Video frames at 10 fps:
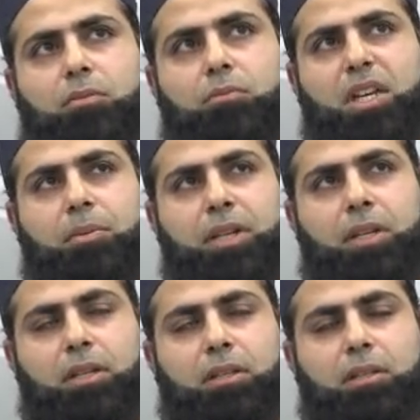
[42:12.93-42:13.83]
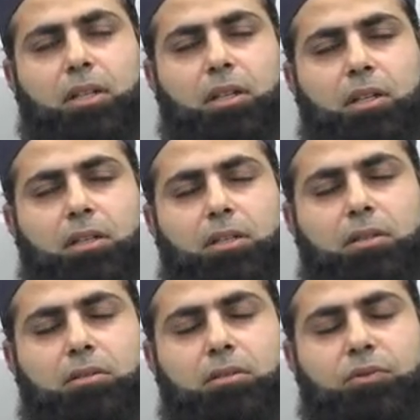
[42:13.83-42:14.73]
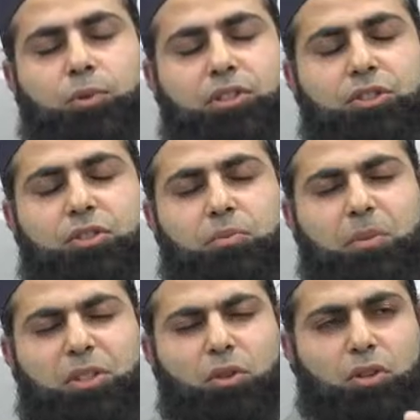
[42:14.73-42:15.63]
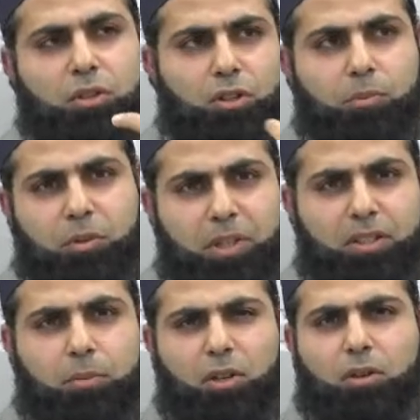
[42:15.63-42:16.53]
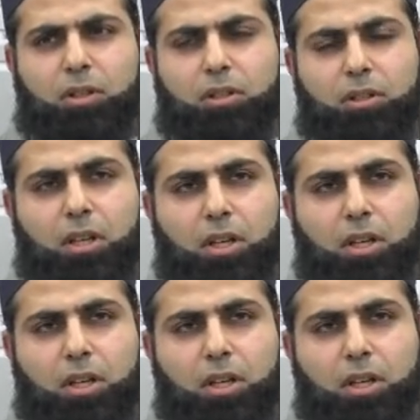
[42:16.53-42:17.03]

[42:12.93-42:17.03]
Maybe if we can just maybe talk a couple of minutes about,